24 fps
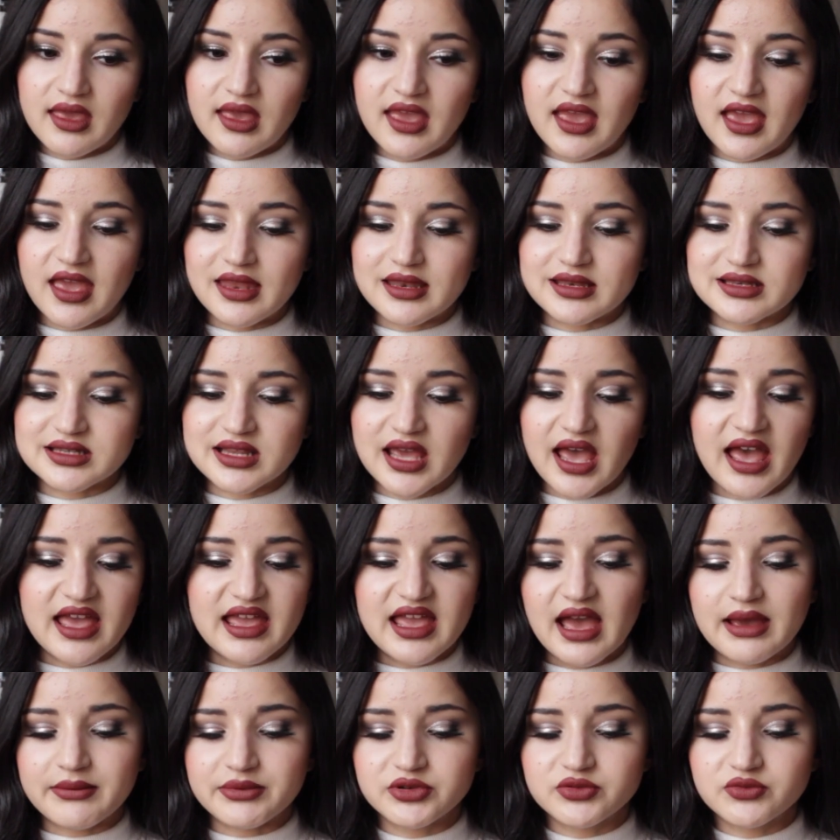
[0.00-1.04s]
and
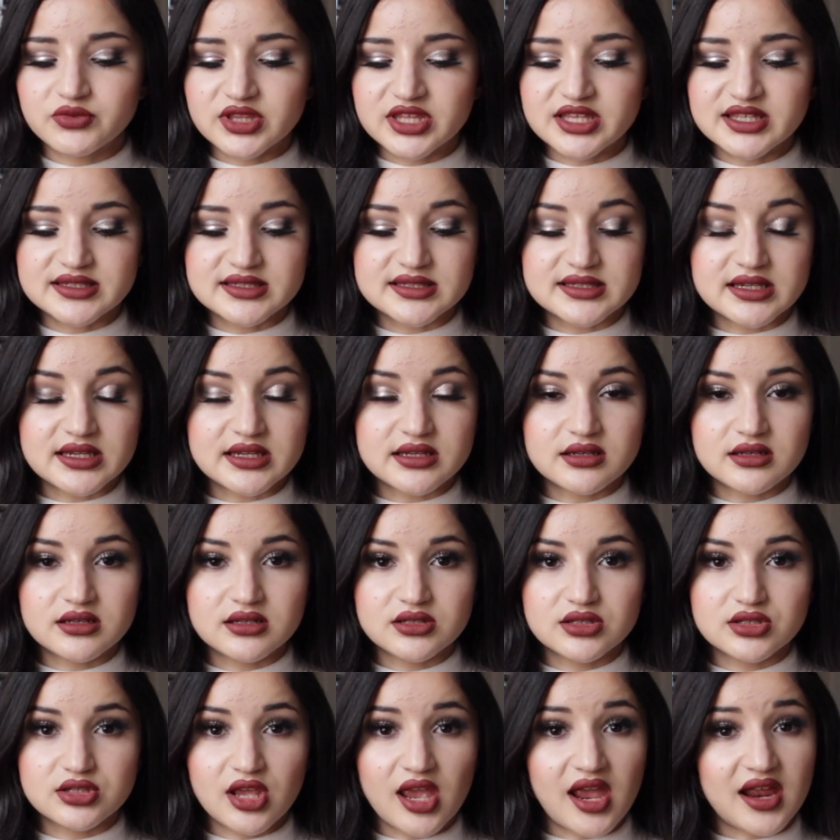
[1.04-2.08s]
I haven't really seen
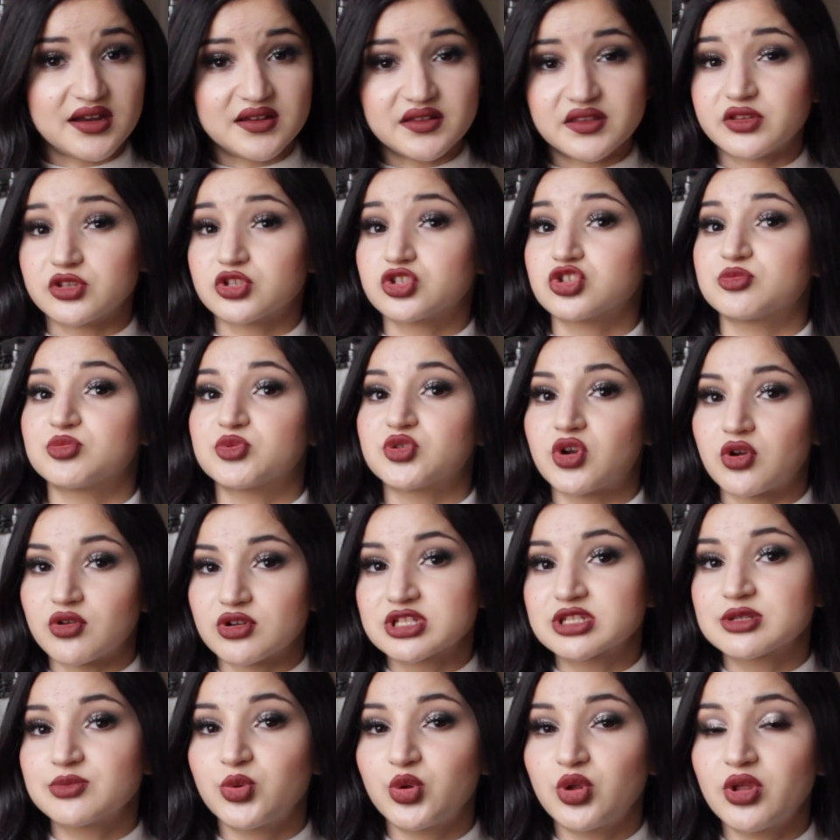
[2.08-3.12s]
anything super
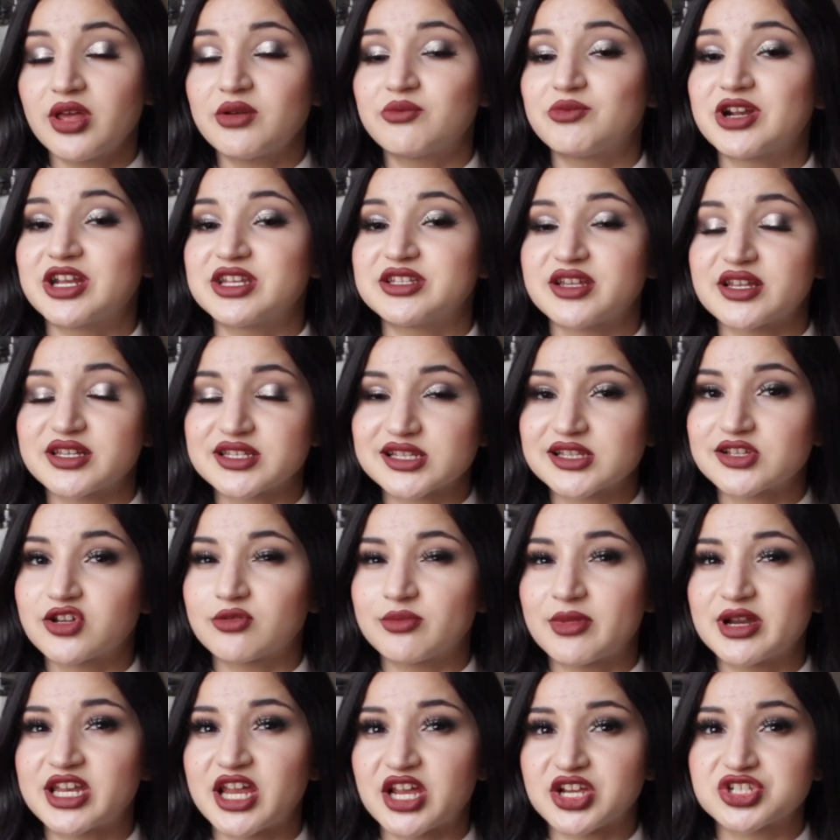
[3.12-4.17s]
noticeable, and when it does clear
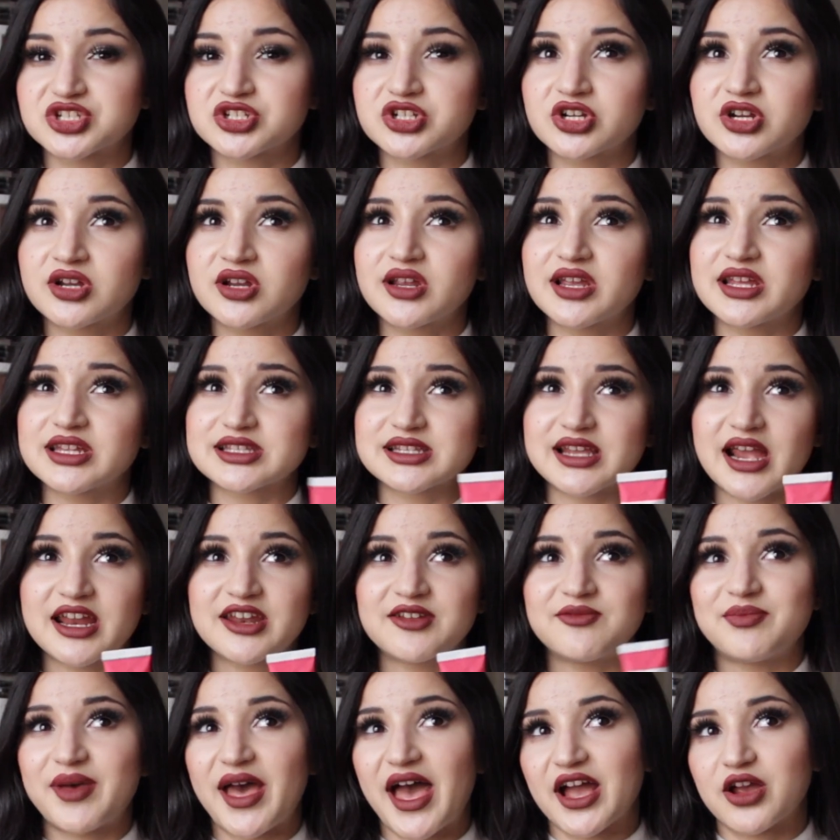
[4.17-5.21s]
up my texture, it's kind
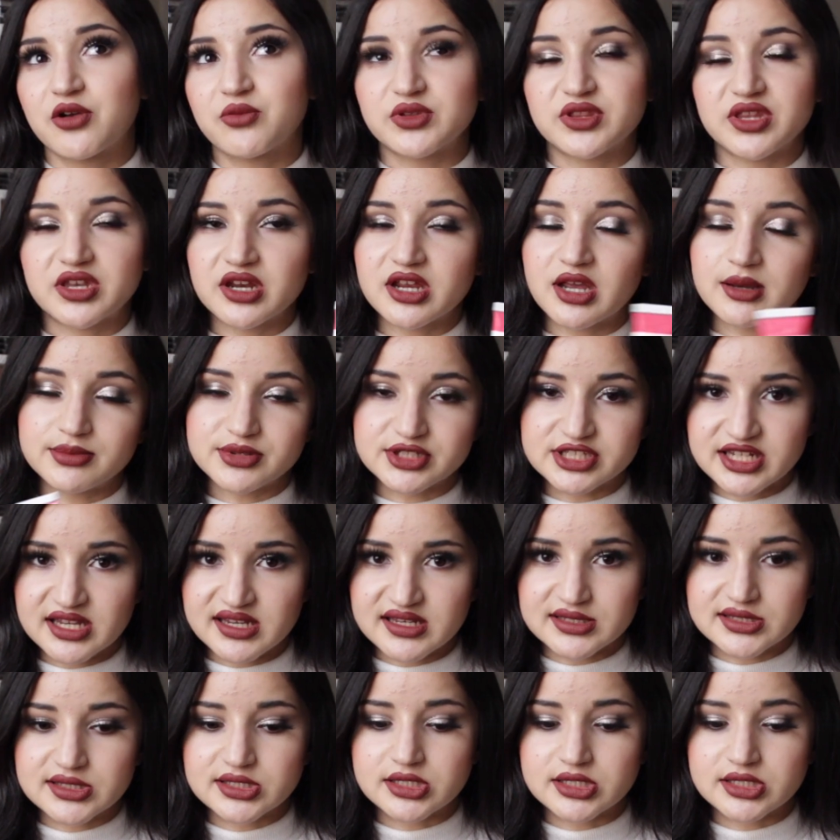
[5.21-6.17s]
of back within a couple days.